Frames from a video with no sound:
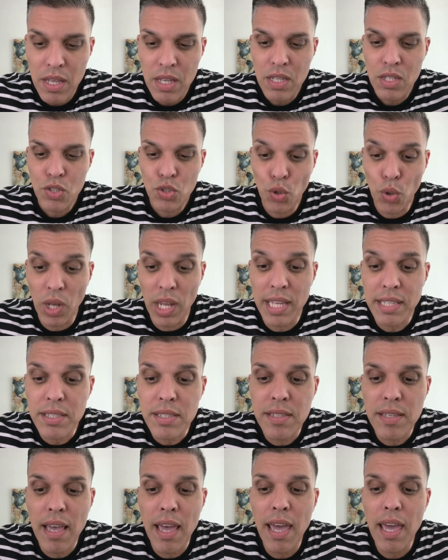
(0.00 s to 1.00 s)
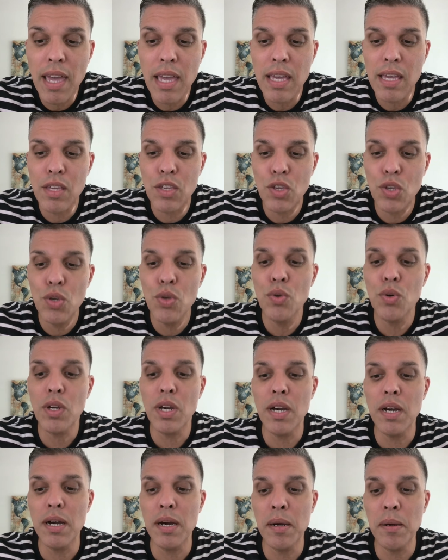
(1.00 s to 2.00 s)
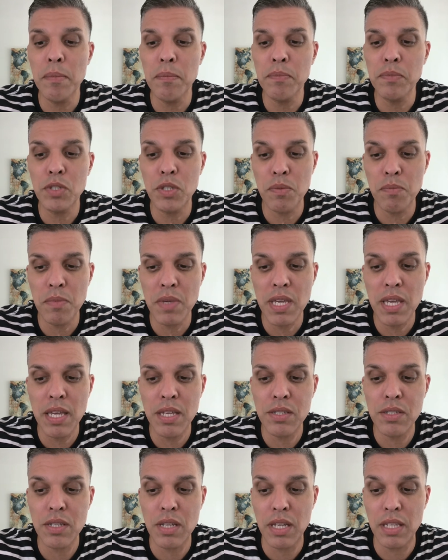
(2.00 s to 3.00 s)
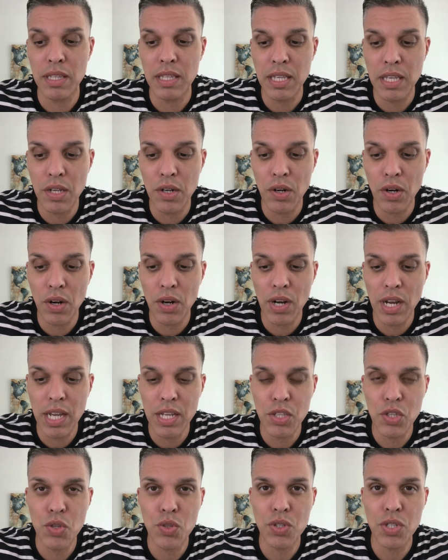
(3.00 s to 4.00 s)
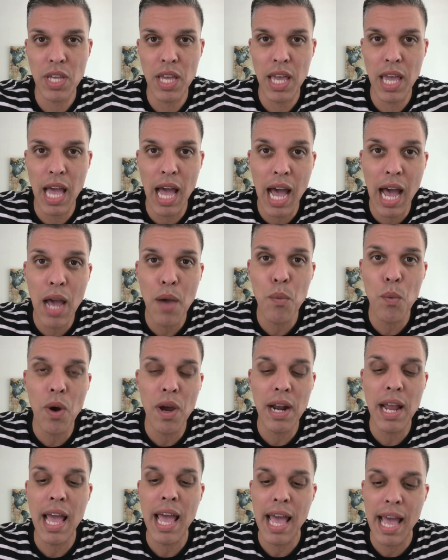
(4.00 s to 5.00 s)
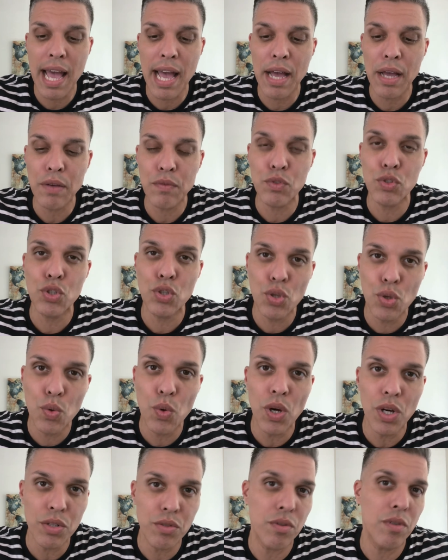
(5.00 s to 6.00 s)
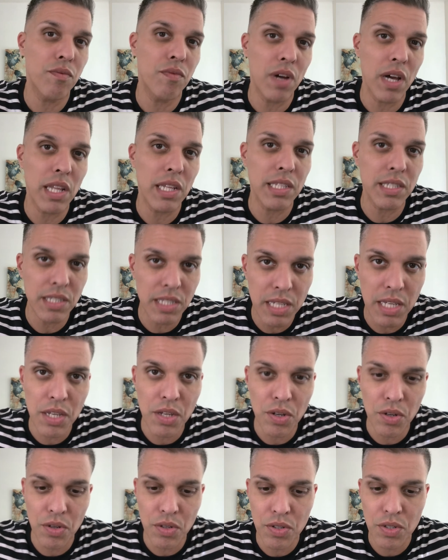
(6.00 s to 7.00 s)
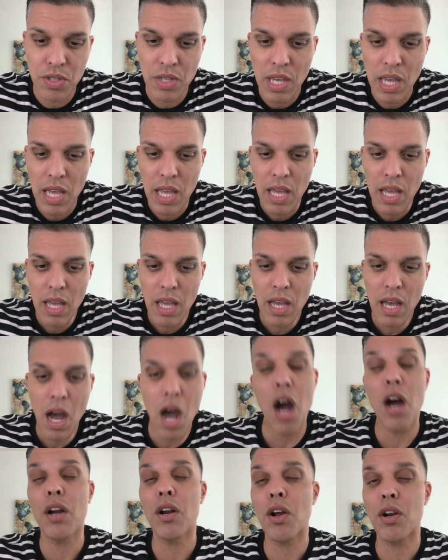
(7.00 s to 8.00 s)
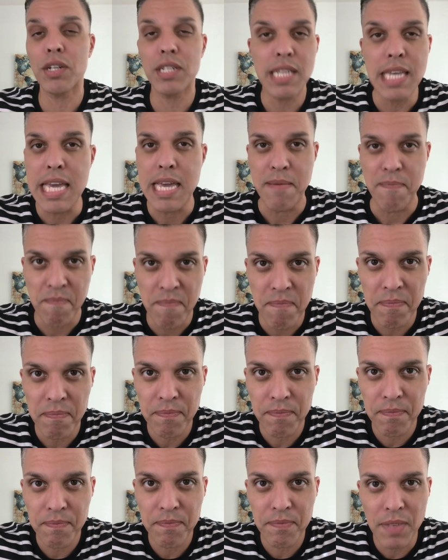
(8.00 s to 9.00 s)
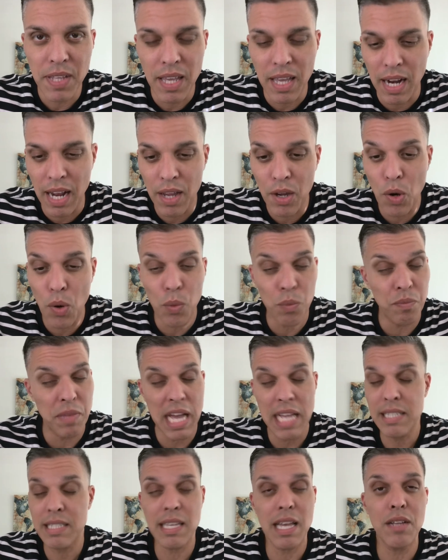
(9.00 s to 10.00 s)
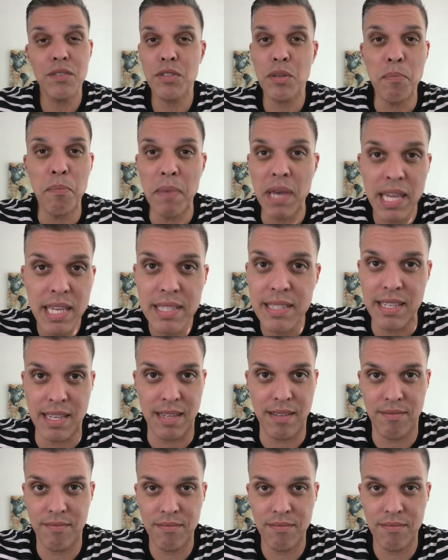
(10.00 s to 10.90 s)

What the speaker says: So let's say you come to me as a leader and you say, I want to have 200 volunteers on our team. And I go, that sounds amazing.